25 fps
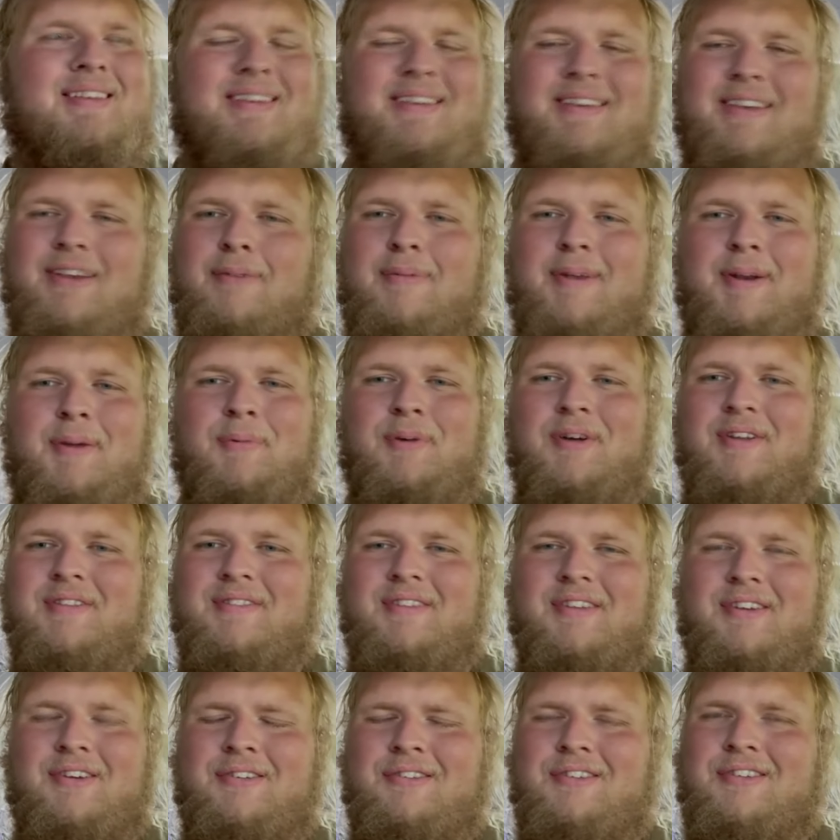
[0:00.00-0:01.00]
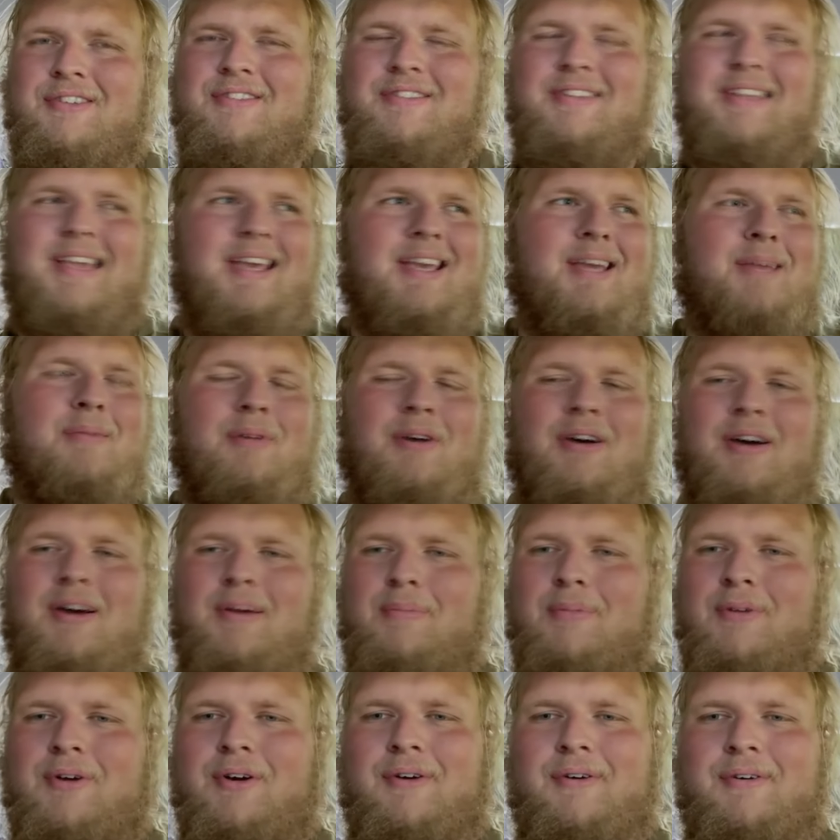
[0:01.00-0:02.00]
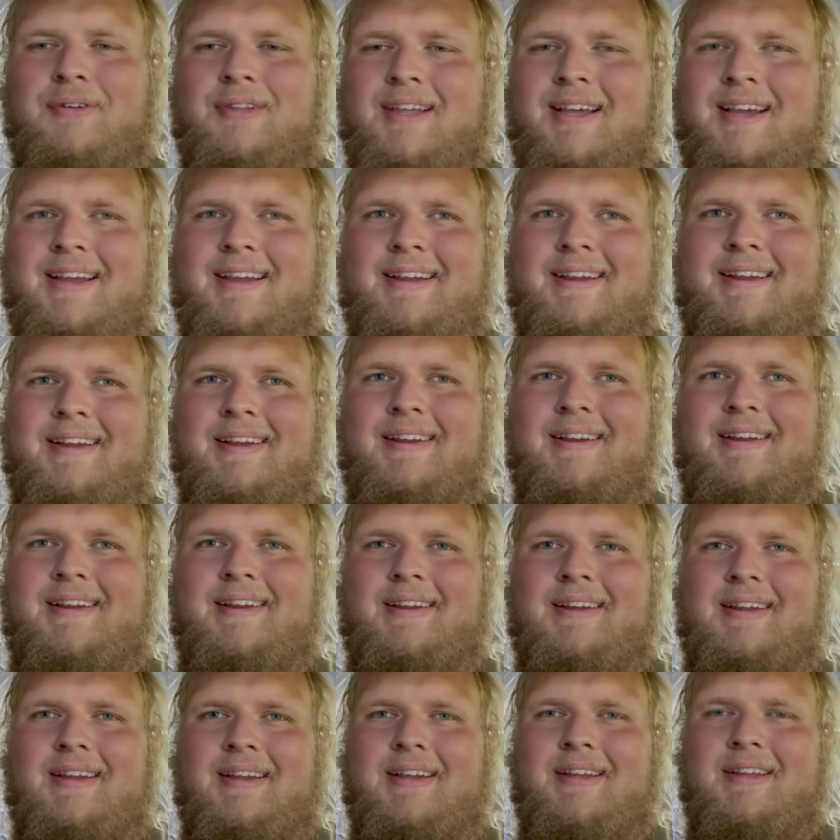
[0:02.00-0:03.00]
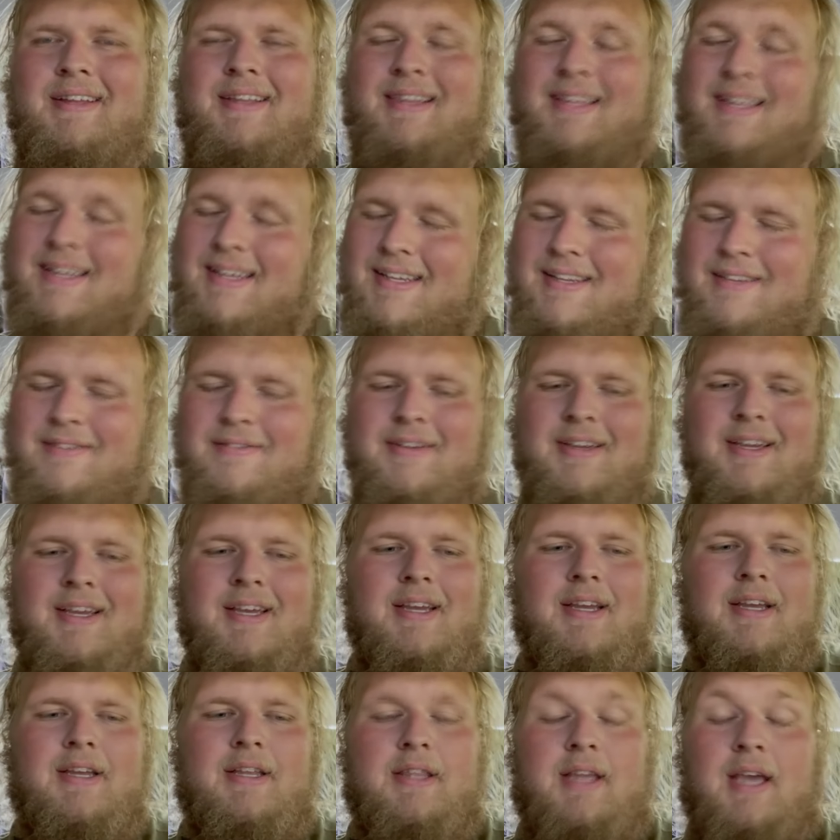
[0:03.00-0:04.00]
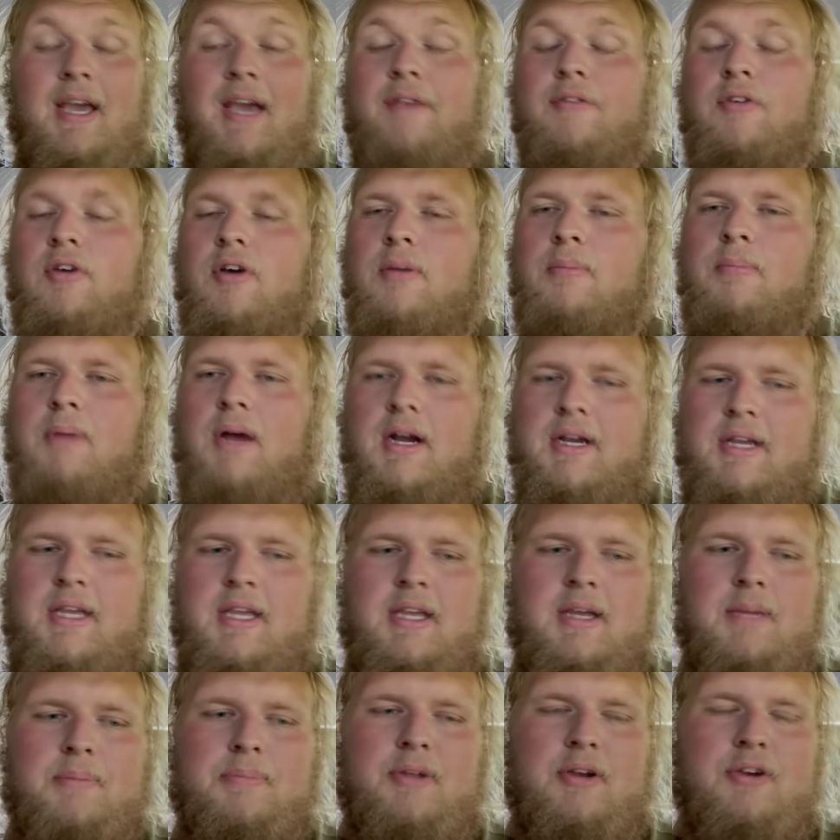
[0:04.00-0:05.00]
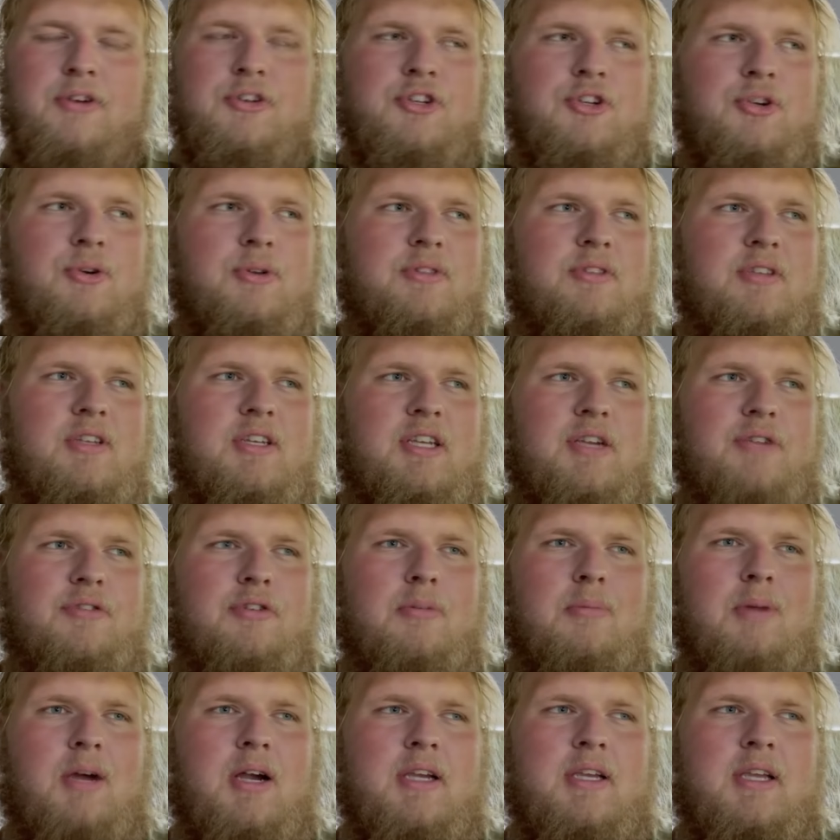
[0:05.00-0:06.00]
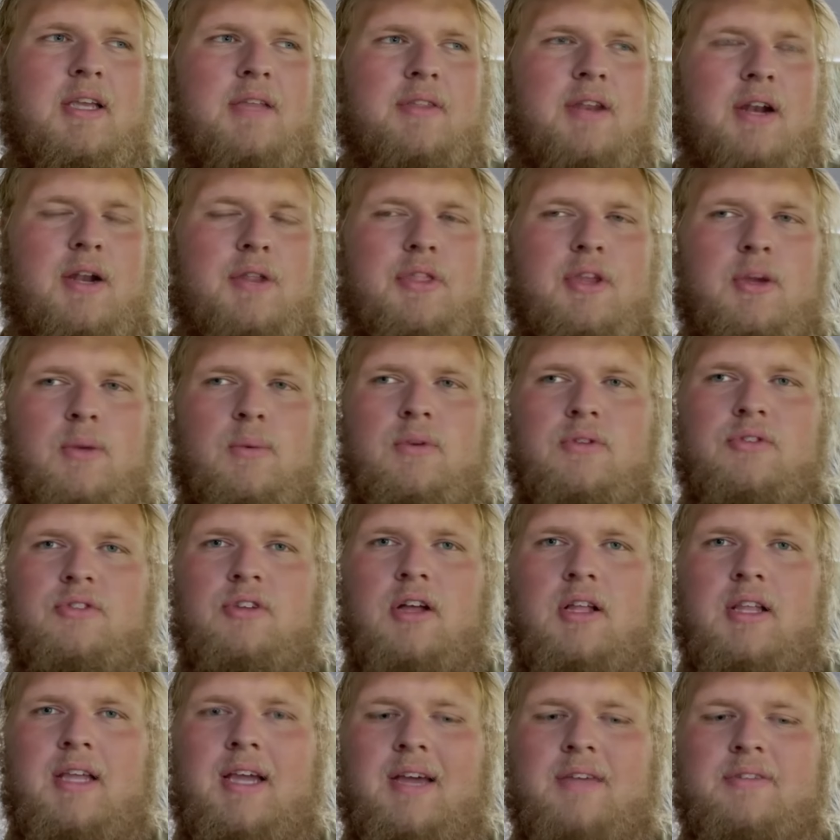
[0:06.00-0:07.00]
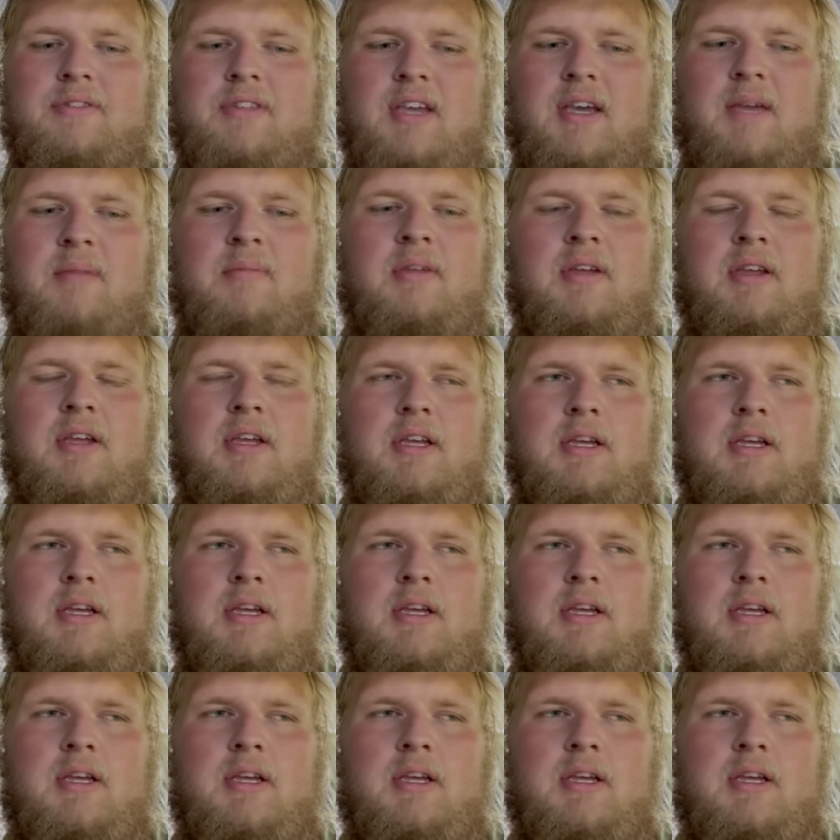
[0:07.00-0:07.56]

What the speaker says: nobody wants those. Just take them on, bro. Like, leave. They have a Mach-E up there, too. It's a different Mach-E than I think we saw last time.